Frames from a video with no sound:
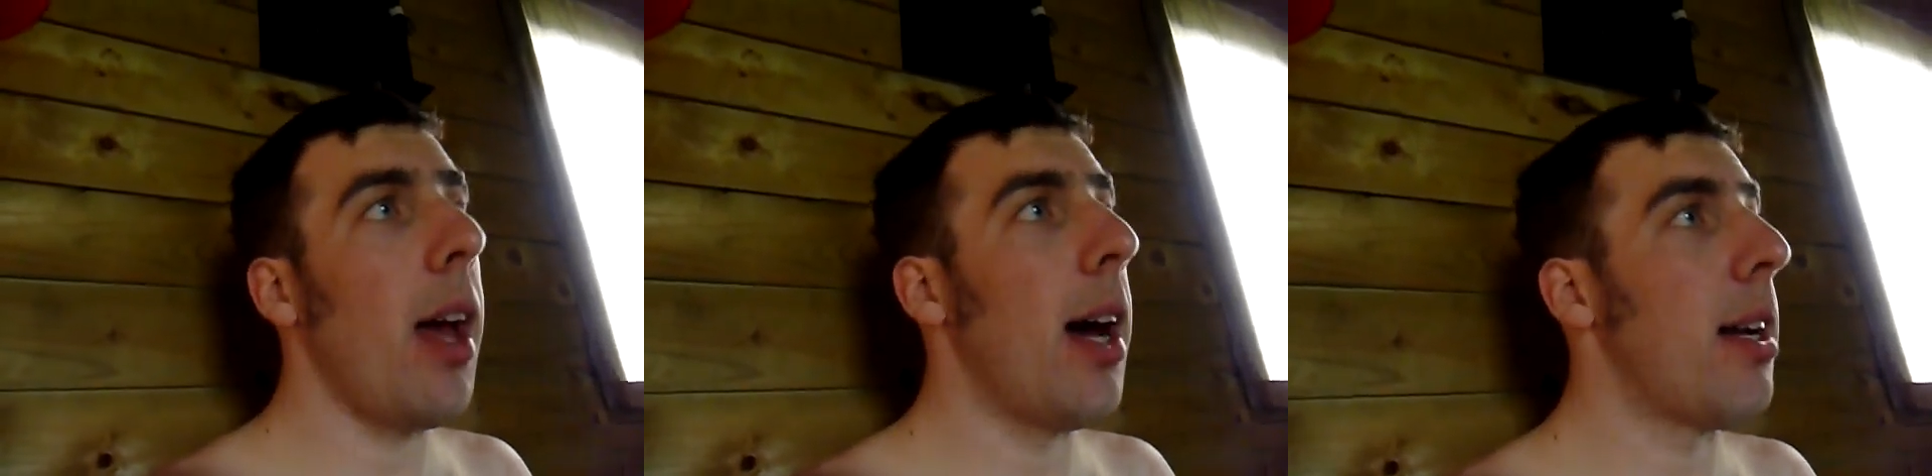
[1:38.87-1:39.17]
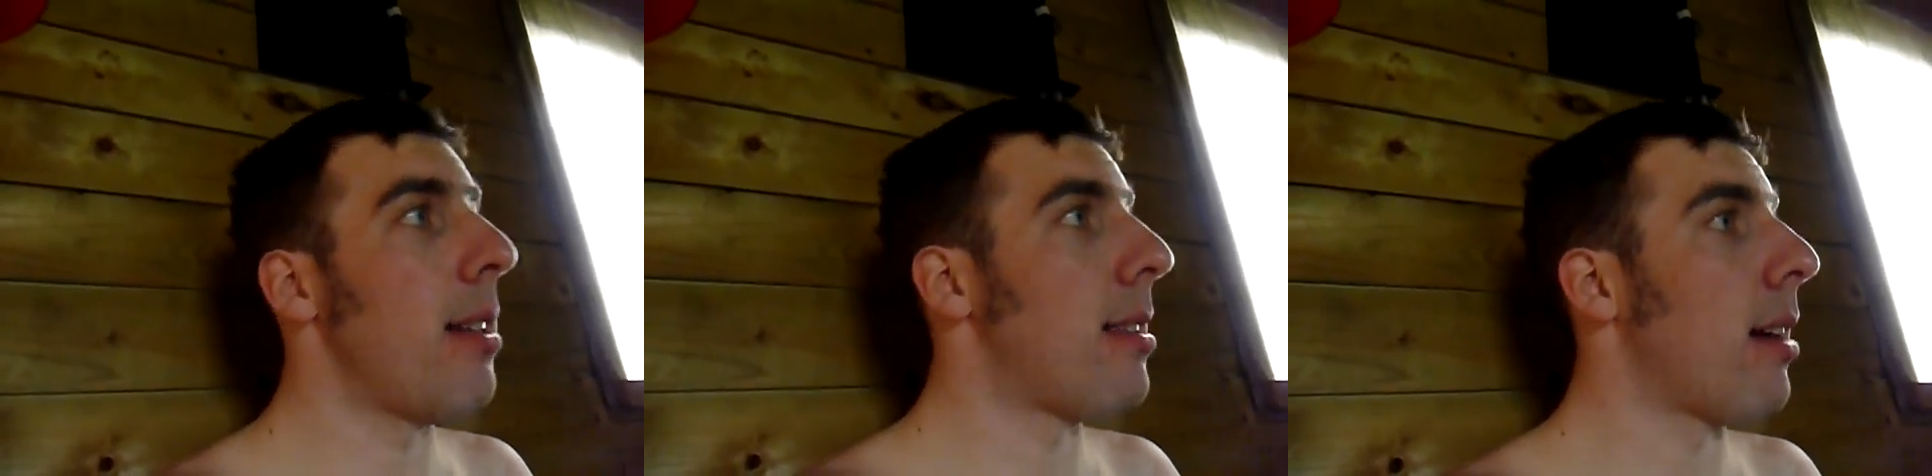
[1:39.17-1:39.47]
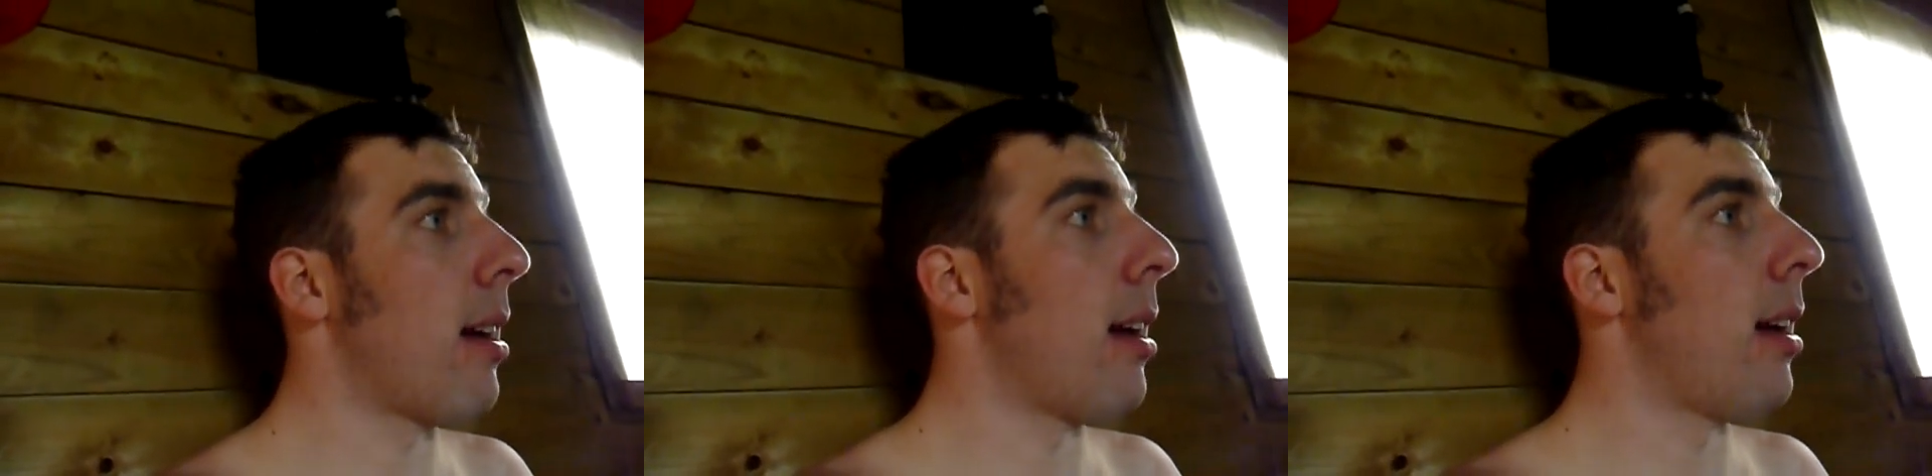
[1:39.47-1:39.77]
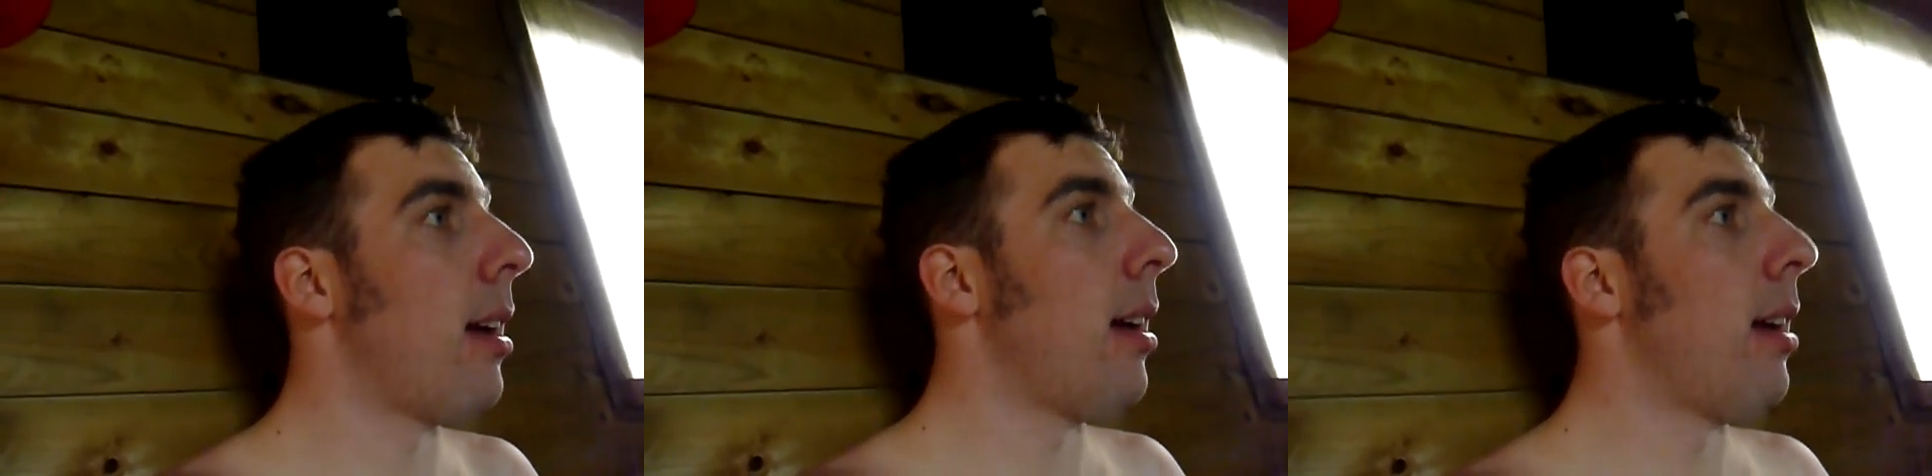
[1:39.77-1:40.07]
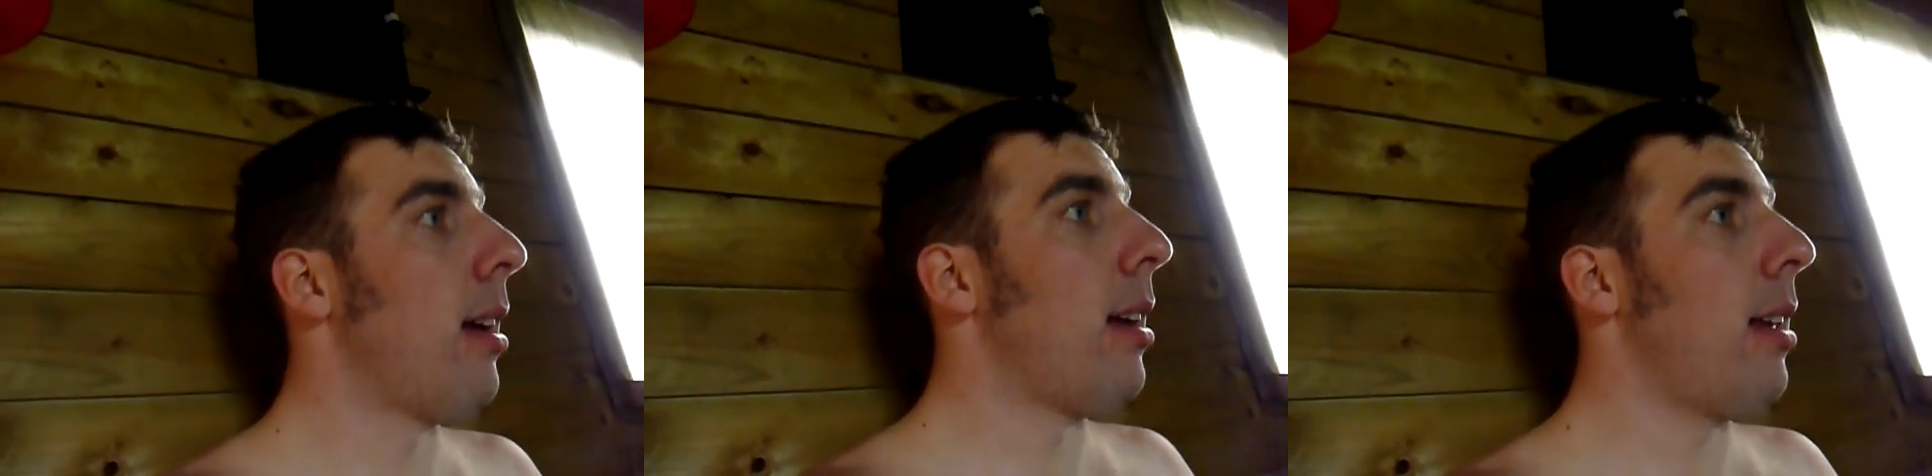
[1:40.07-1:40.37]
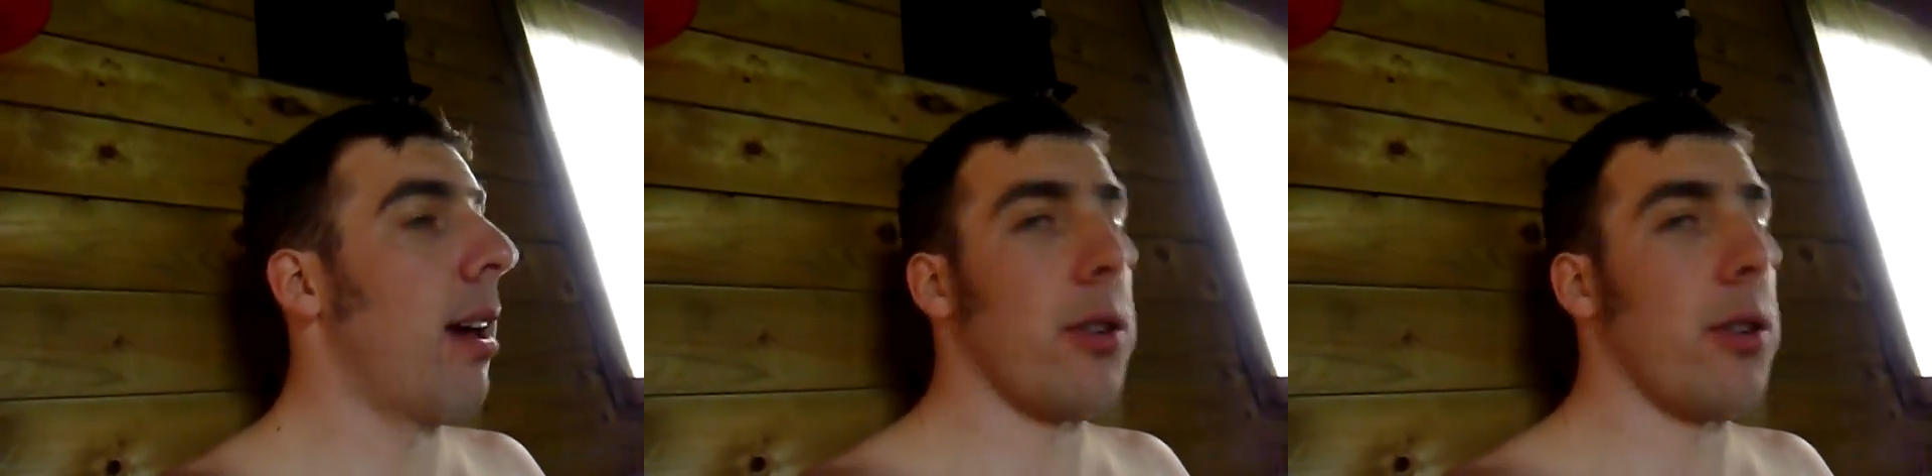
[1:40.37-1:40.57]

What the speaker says: and yeah,